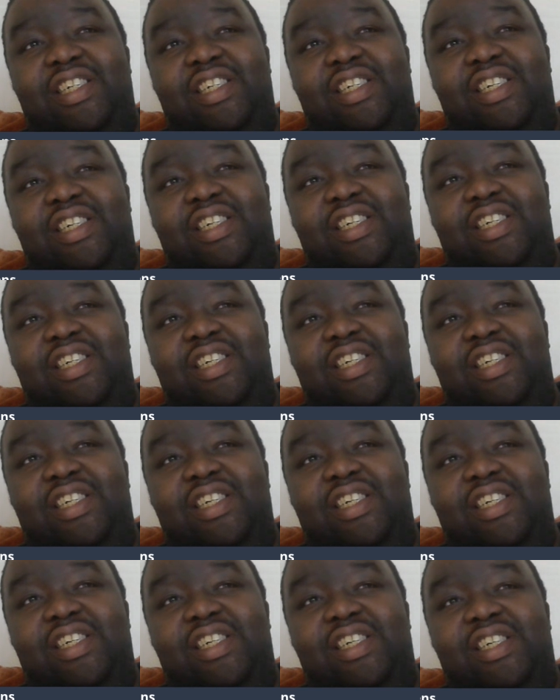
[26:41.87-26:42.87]
United have a
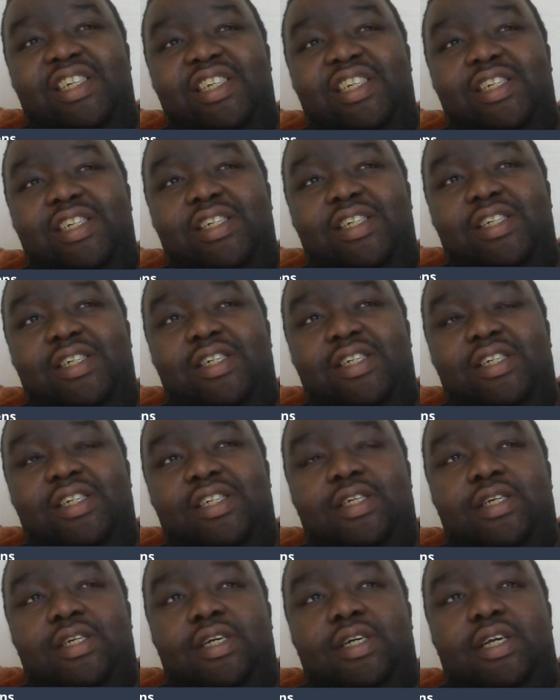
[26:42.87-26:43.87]
tough one today.
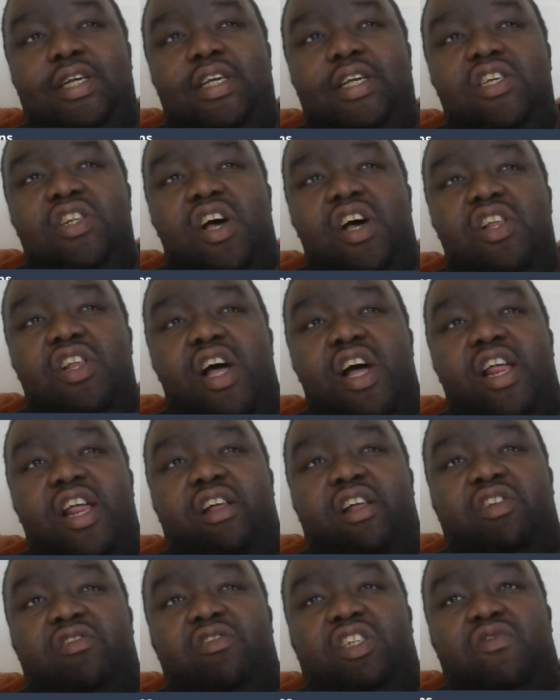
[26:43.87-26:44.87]
Yeah, they
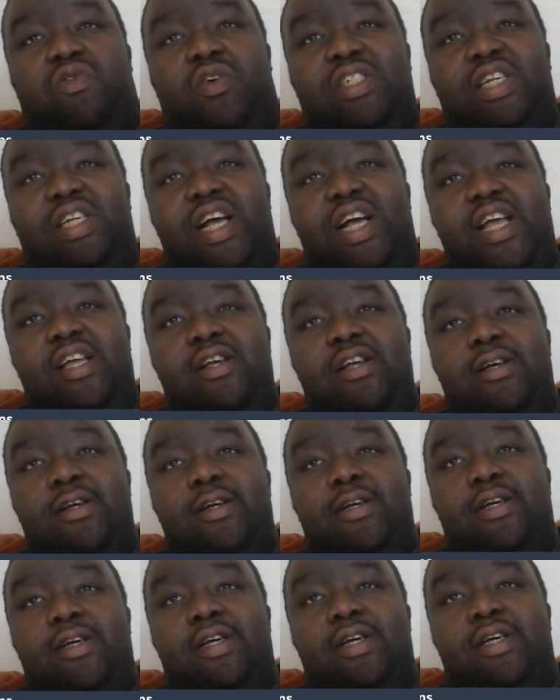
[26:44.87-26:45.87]
do. They
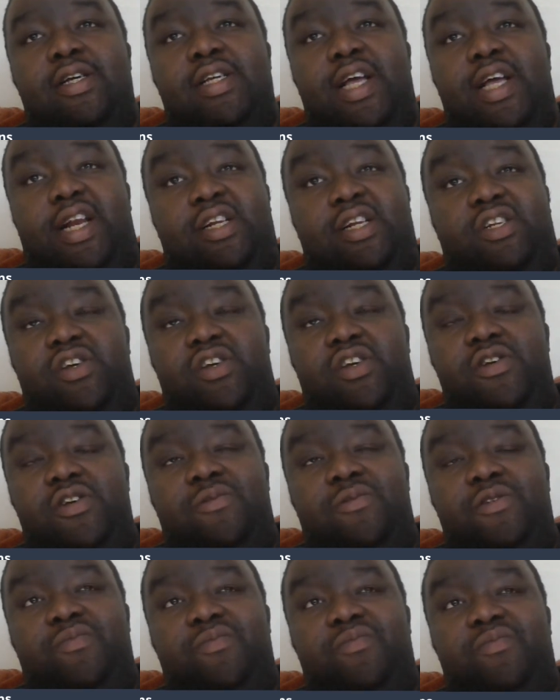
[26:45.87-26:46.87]
do. I don't
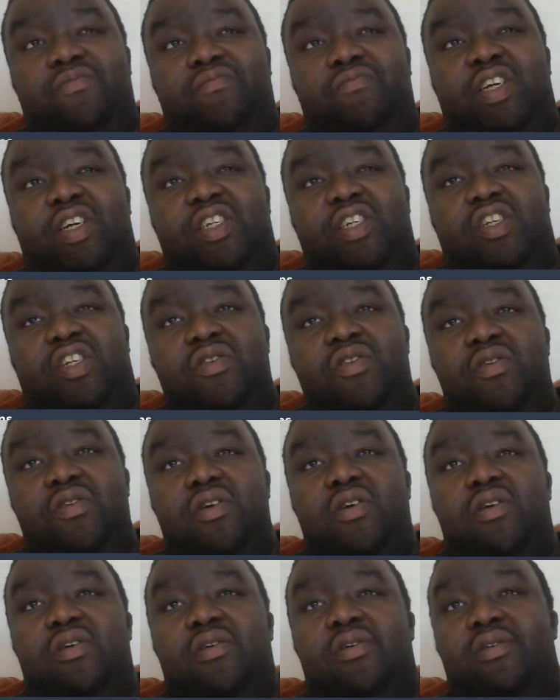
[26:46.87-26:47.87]
want Ollie to get
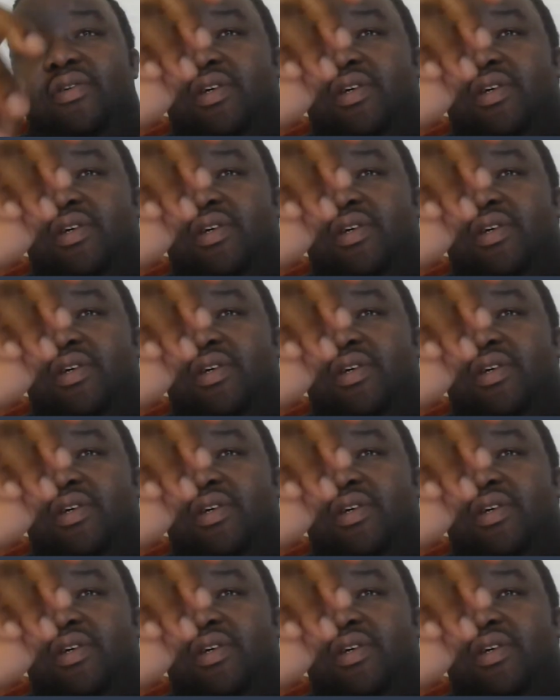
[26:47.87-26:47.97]
fired yet.